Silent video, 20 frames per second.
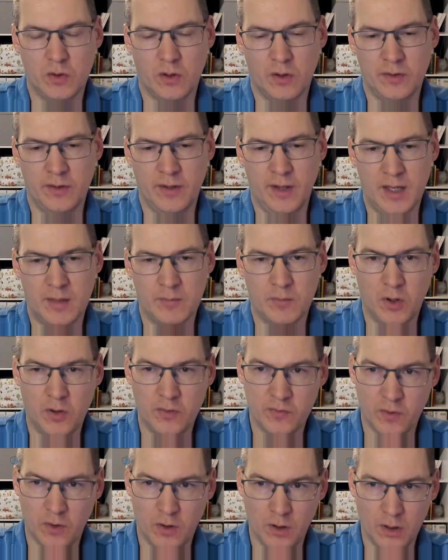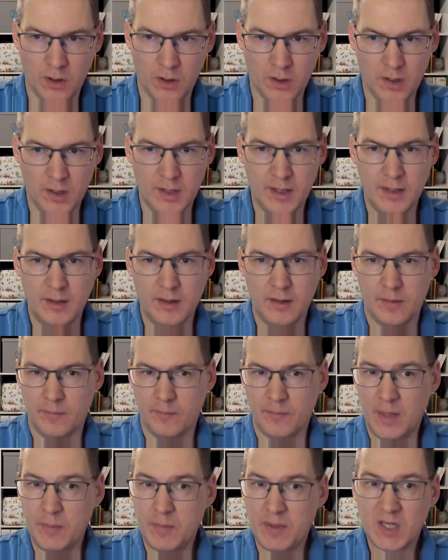on the AEM offer,
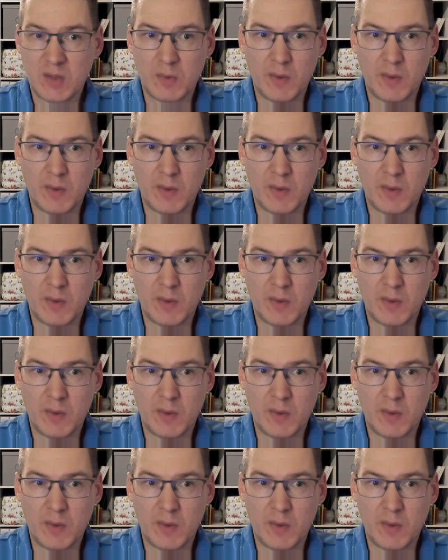maybe